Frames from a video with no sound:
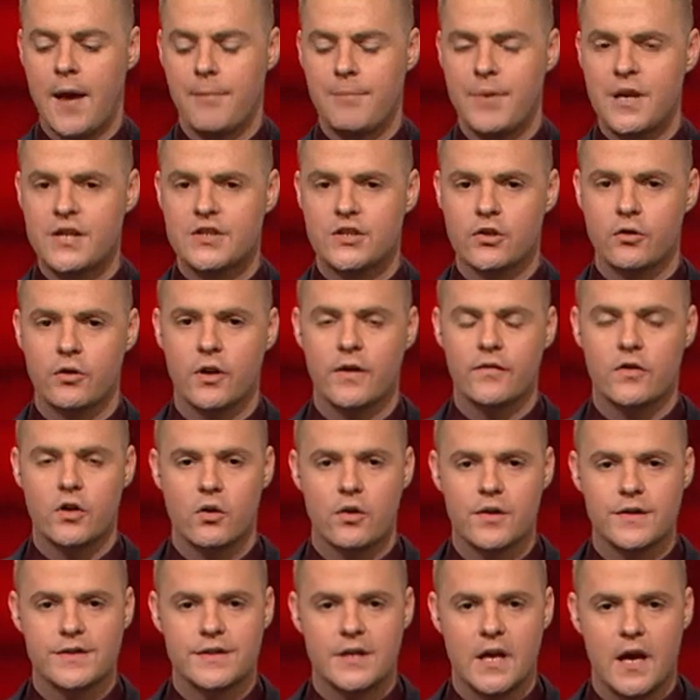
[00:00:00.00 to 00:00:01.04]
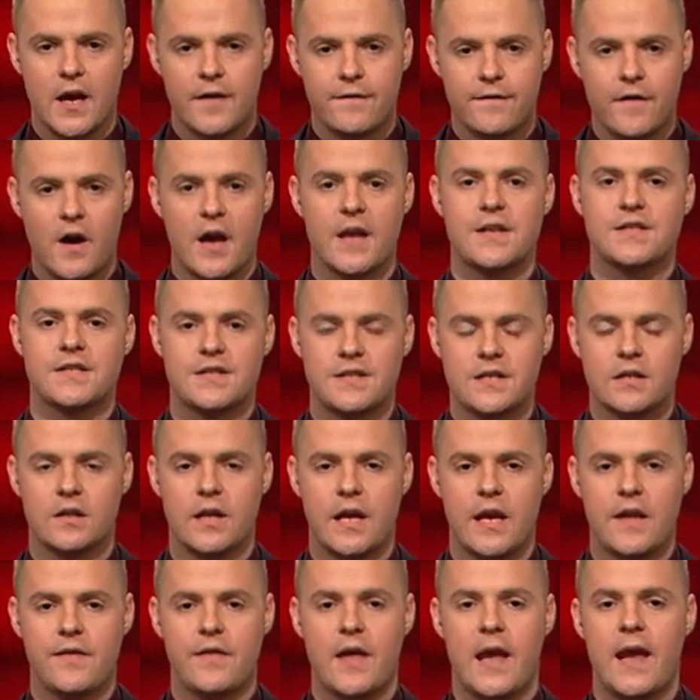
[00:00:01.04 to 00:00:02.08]
big story, of course. Uh, fires still
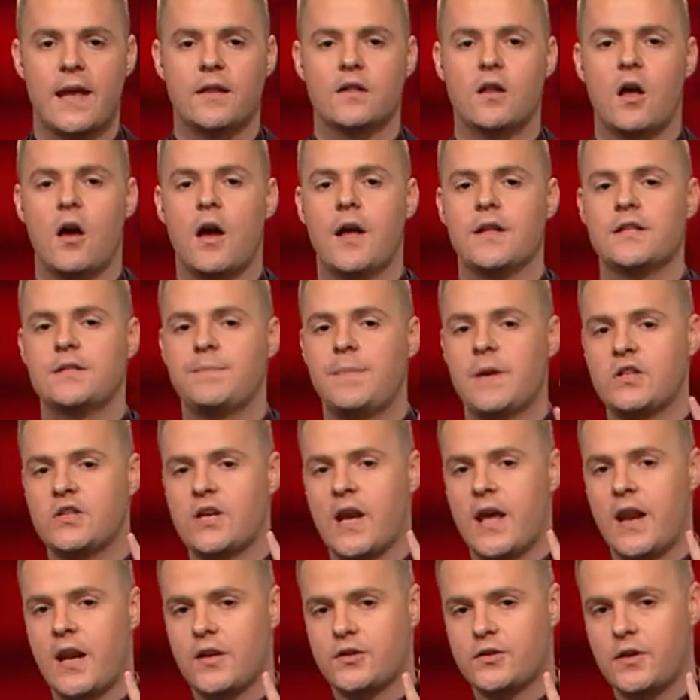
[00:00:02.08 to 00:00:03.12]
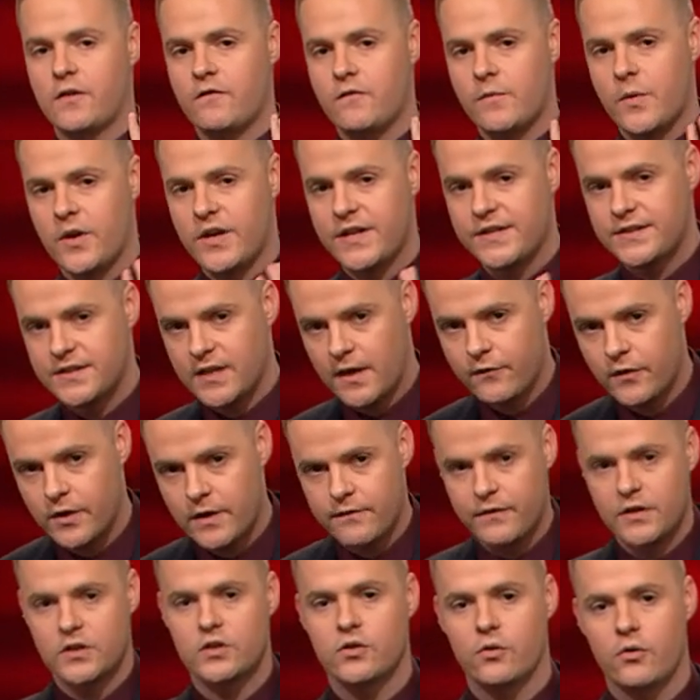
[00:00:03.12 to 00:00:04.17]
in the headlines. Big shout-out to everybody suffering
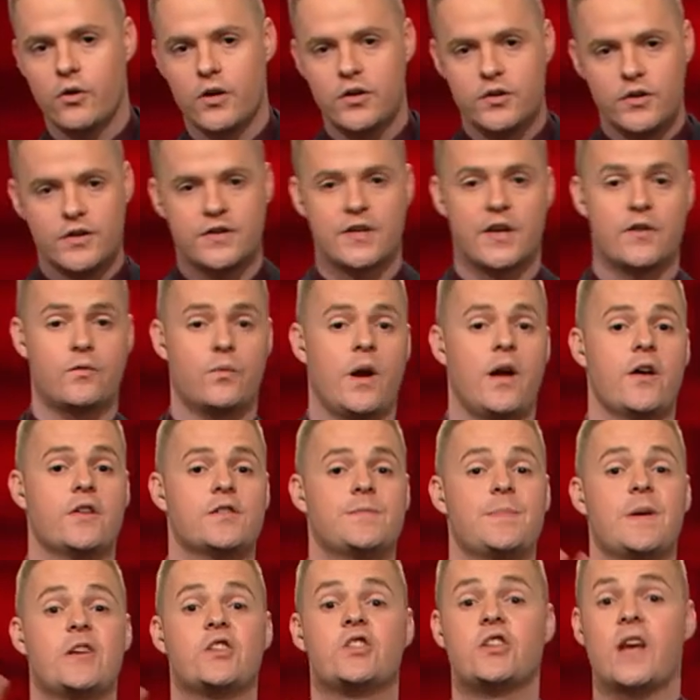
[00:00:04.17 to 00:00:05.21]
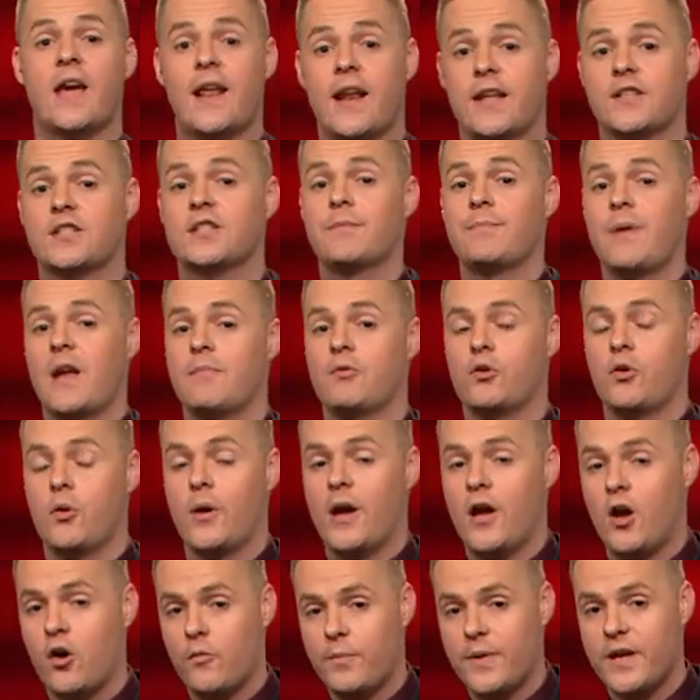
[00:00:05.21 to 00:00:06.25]
in Victoria and New South Wales. Big shout-outs to people who
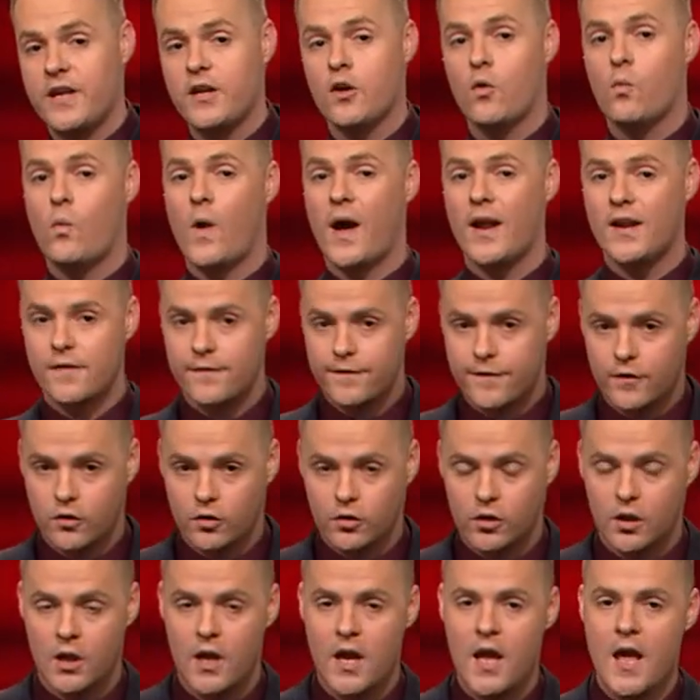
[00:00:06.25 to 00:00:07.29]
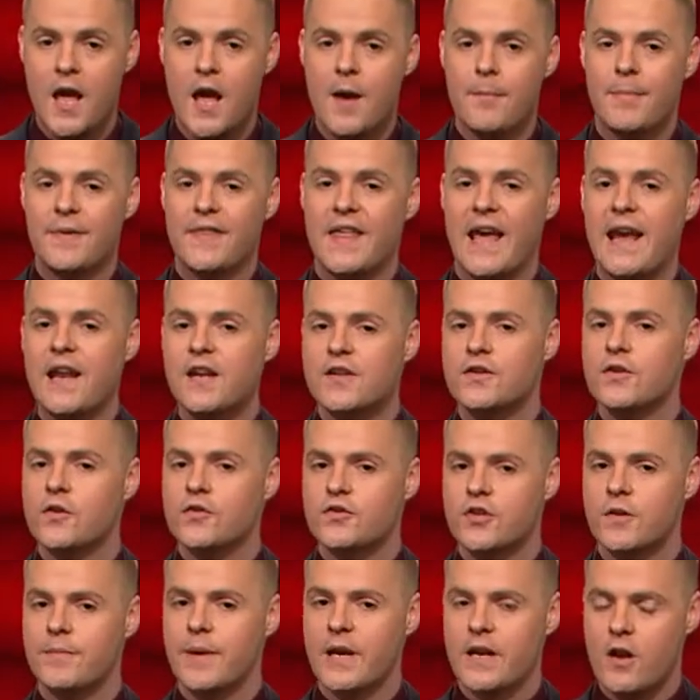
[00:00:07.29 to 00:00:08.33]
are helping. You're wonderful. But the heat has
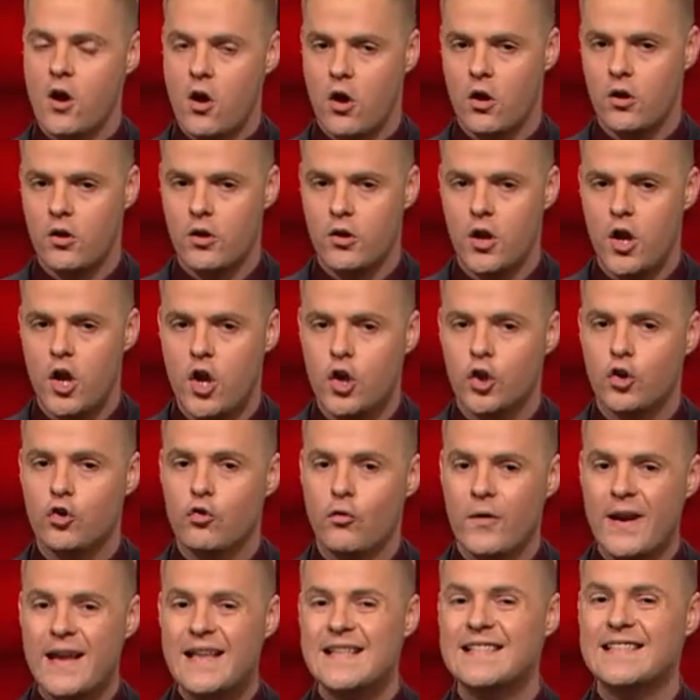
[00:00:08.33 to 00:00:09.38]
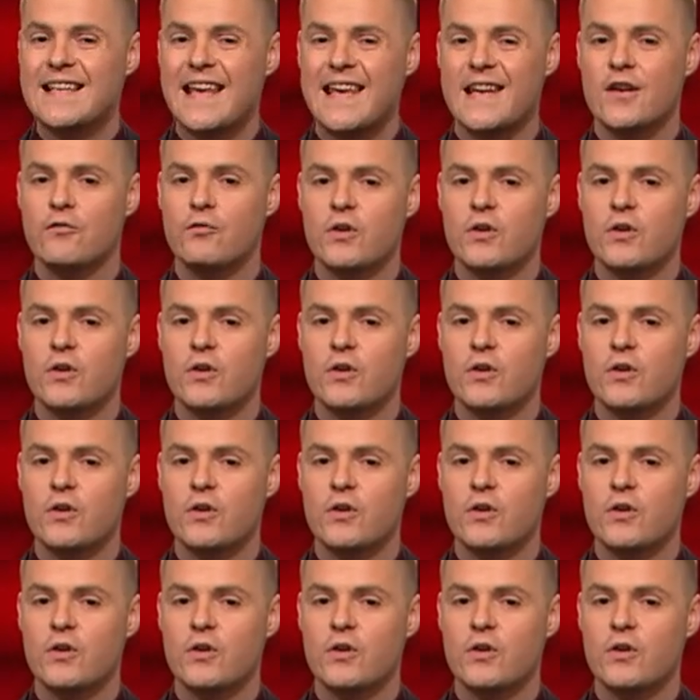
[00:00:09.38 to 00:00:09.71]
also been on. Greens leader